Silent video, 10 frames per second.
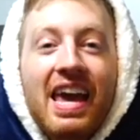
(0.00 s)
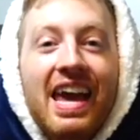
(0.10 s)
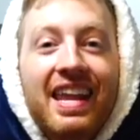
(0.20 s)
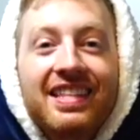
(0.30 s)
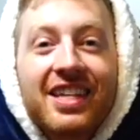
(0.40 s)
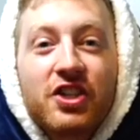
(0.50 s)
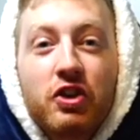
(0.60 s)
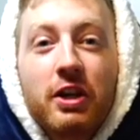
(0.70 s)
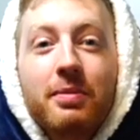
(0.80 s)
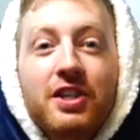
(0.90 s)
It is
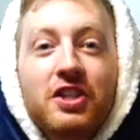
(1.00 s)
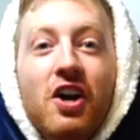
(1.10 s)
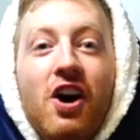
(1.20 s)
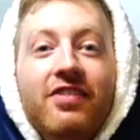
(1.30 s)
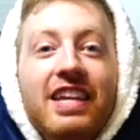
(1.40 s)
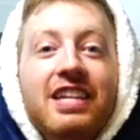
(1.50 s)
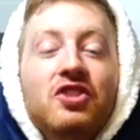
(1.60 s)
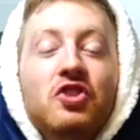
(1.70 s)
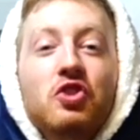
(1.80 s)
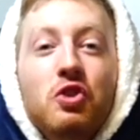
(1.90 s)
extremely soft and
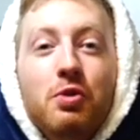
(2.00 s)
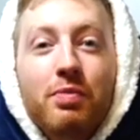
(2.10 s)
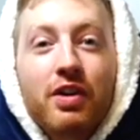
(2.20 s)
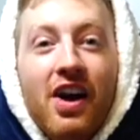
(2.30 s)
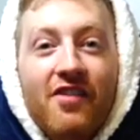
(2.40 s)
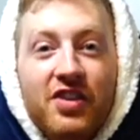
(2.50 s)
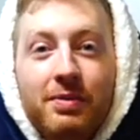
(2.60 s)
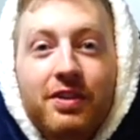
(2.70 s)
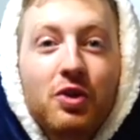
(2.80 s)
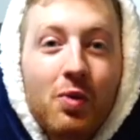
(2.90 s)
super
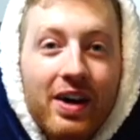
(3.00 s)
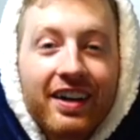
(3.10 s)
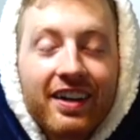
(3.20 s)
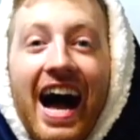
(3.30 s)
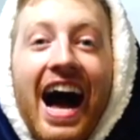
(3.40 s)
comfortable to wear.